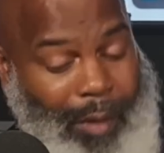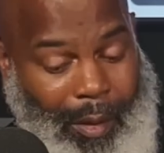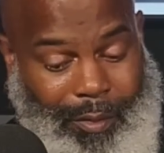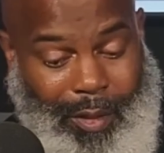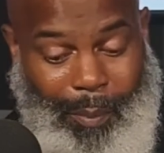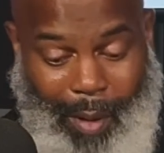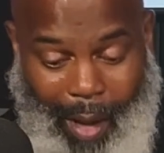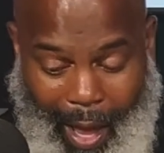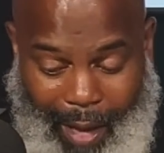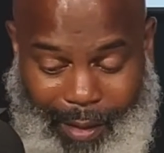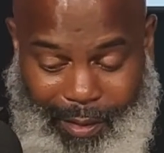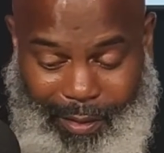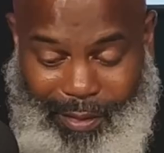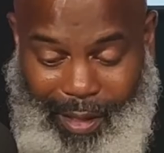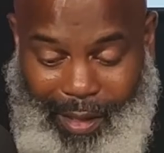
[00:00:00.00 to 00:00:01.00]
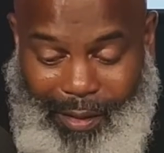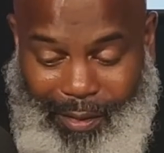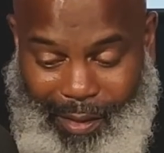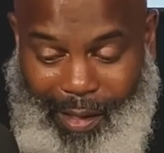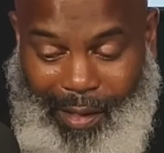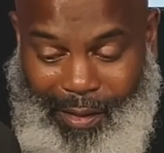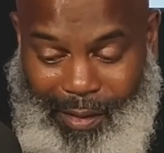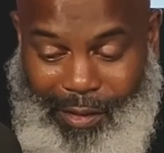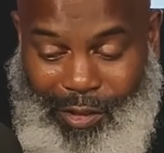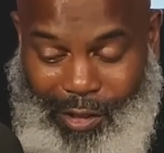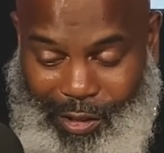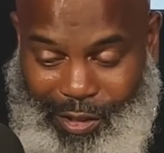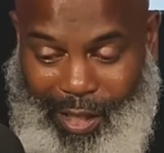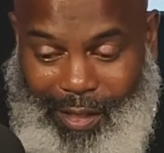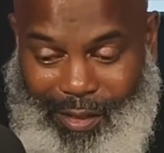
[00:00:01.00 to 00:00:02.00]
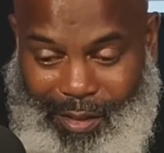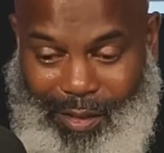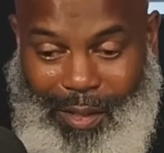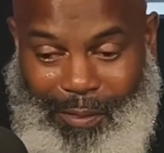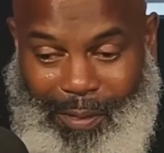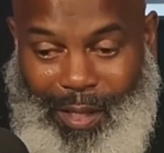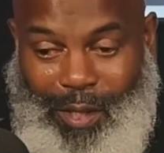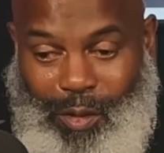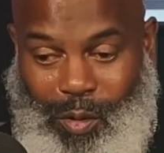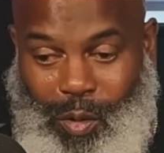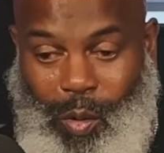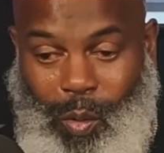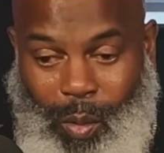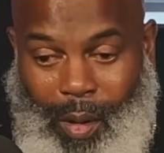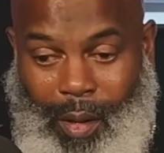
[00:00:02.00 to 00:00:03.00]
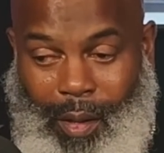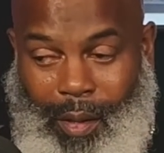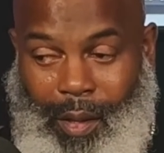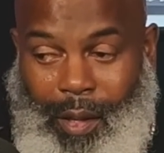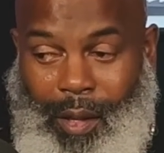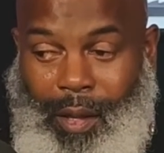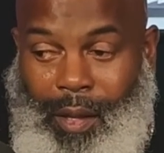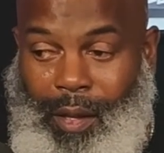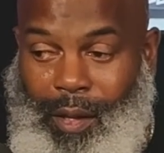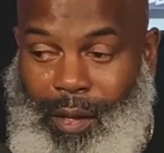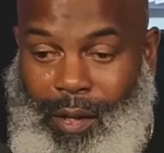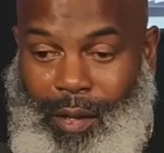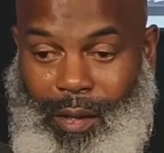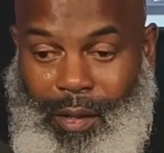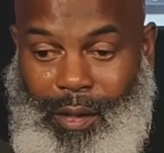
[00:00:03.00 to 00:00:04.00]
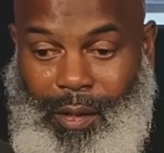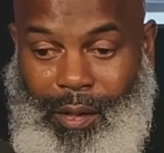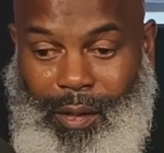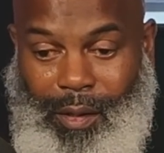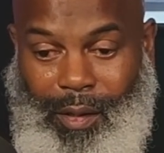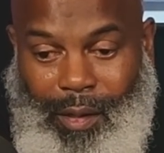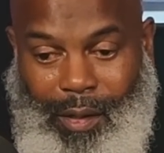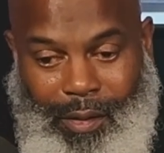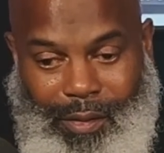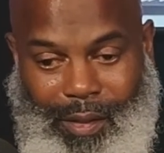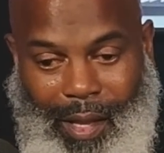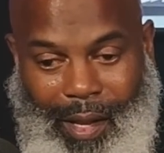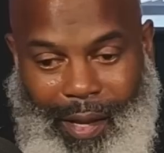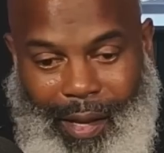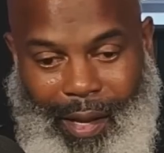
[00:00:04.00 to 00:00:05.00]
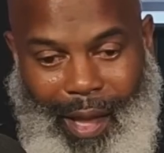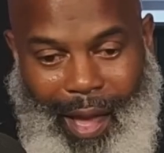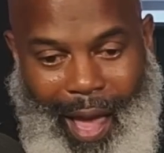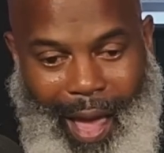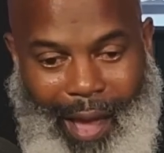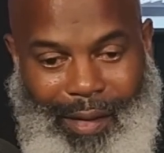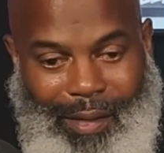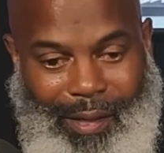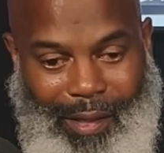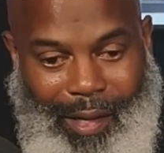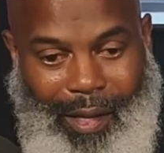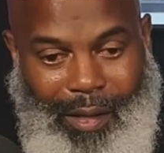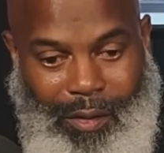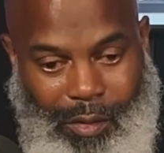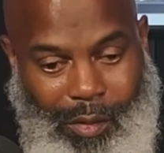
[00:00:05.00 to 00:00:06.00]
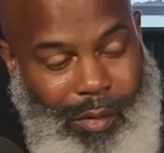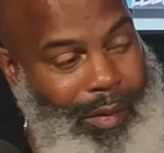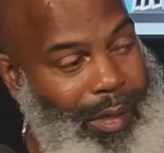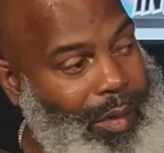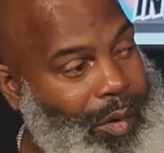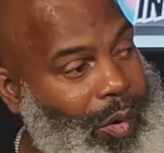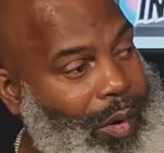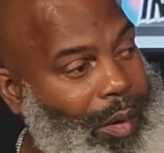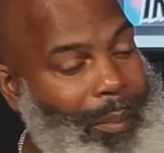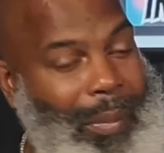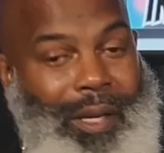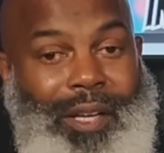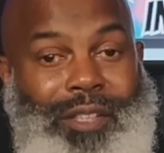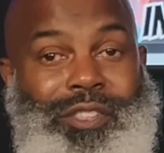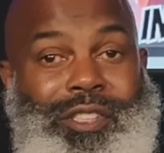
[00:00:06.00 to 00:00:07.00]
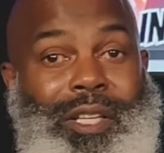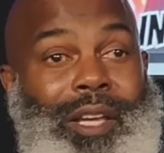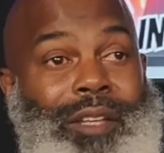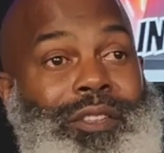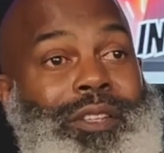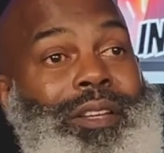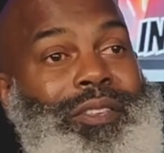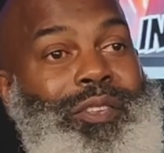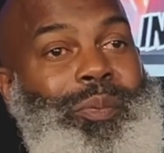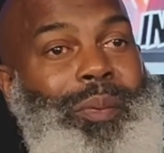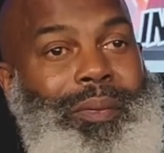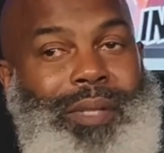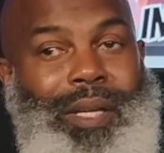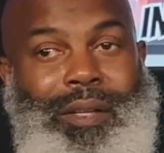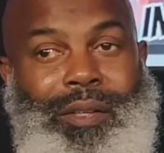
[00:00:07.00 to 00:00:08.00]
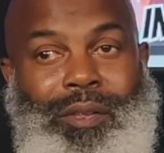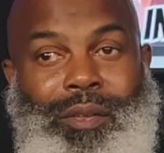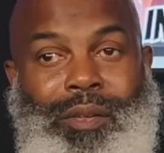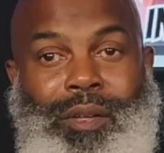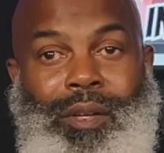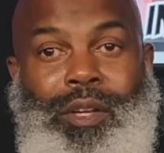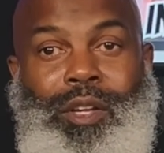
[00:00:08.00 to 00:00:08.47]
I'm talking about. I just think that the chances of getting caught is like highly like you're gonna get caught because this is what I'm telling you.